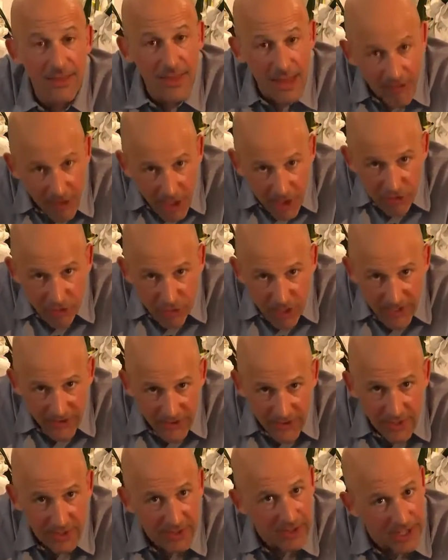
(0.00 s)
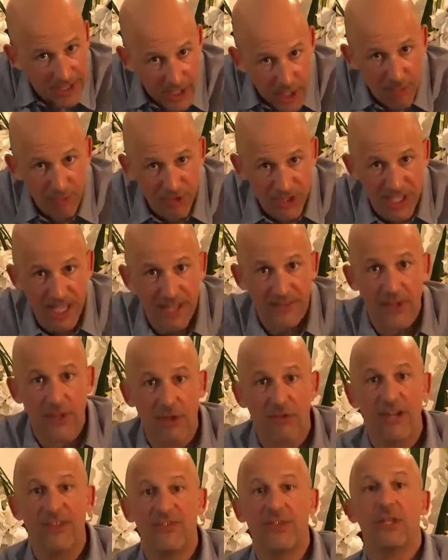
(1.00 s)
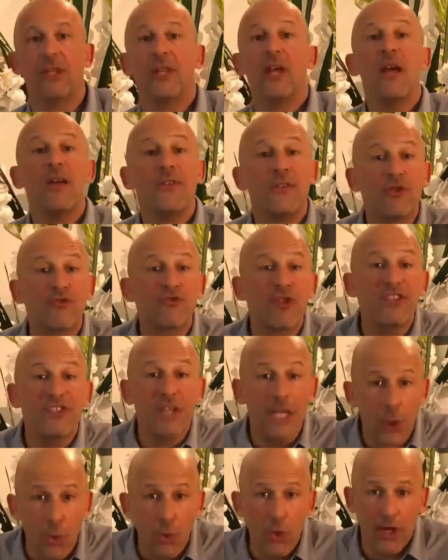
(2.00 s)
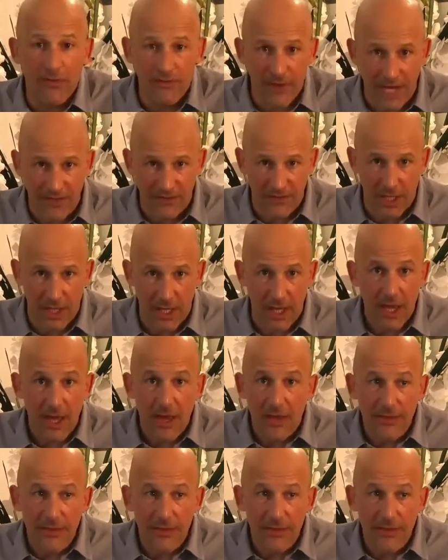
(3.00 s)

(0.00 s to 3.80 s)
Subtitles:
There is risk. I don't pretend that there isn't. There's risk in all investing.